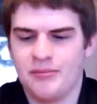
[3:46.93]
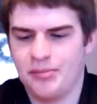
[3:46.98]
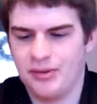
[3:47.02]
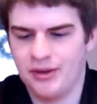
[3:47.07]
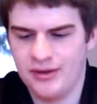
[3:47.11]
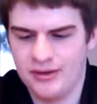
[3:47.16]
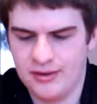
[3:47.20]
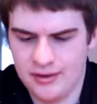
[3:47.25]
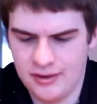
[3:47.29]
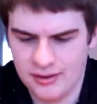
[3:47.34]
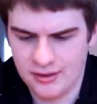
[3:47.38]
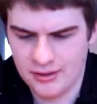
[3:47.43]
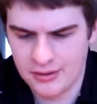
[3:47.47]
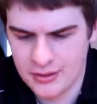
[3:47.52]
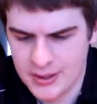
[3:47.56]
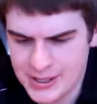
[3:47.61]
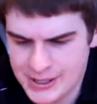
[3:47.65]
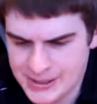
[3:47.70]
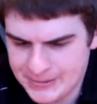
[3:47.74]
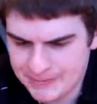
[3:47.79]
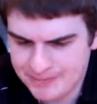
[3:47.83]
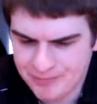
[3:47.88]
put in here,
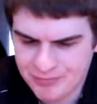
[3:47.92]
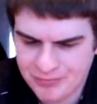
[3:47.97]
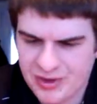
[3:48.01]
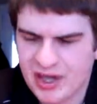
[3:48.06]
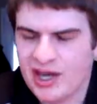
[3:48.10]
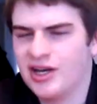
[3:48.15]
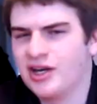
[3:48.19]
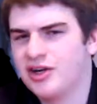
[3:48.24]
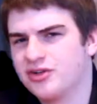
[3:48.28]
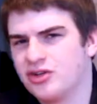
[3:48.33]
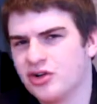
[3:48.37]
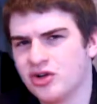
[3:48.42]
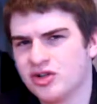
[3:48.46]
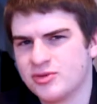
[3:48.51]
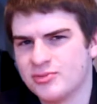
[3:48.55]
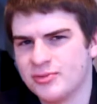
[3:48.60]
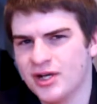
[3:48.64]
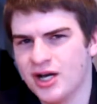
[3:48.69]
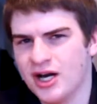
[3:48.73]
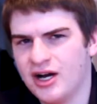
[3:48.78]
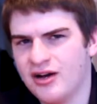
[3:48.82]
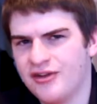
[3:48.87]
kind of turns
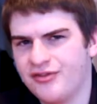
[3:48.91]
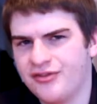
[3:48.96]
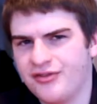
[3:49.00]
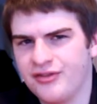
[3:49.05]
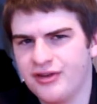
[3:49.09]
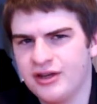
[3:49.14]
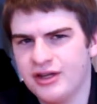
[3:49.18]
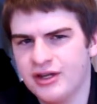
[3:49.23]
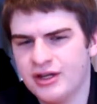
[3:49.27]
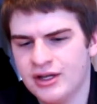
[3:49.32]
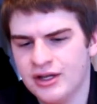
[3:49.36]
me off.